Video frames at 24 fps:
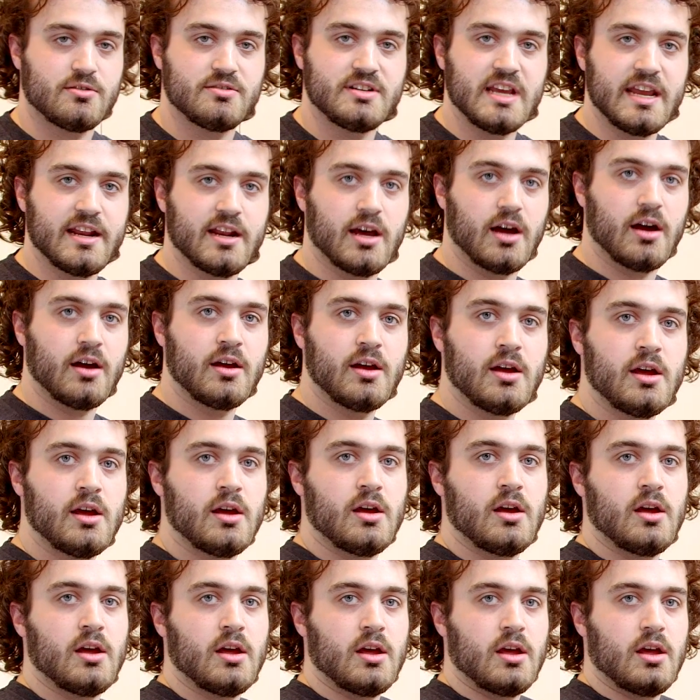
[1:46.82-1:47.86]
your data
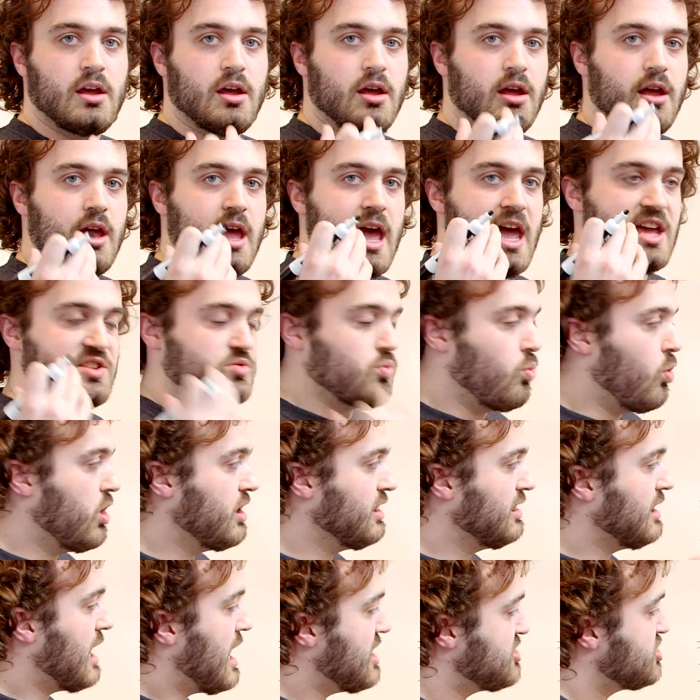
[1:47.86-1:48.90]
as
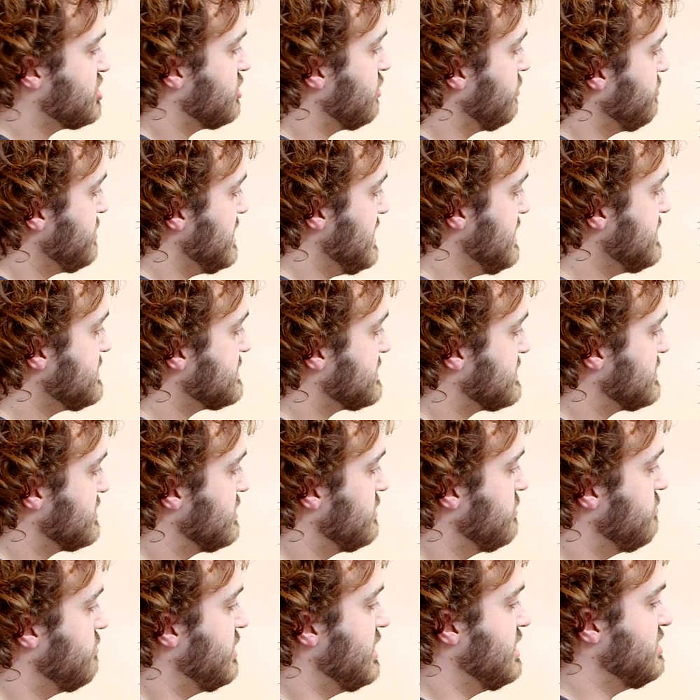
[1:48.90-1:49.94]
one logical piece,
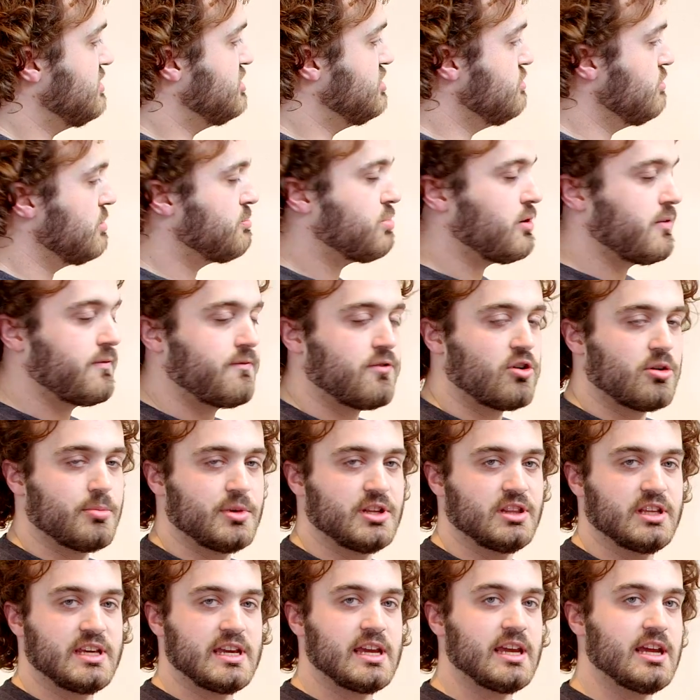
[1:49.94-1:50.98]
but do it
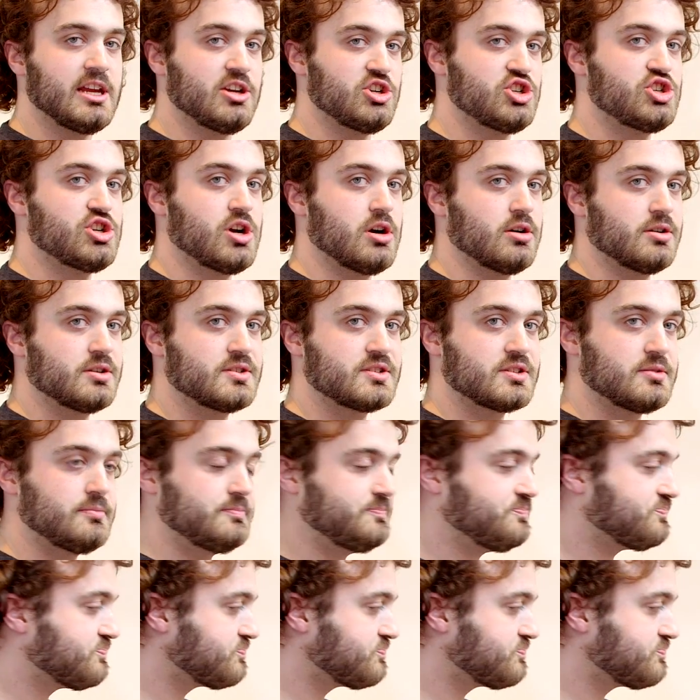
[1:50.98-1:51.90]
performantly in chunks.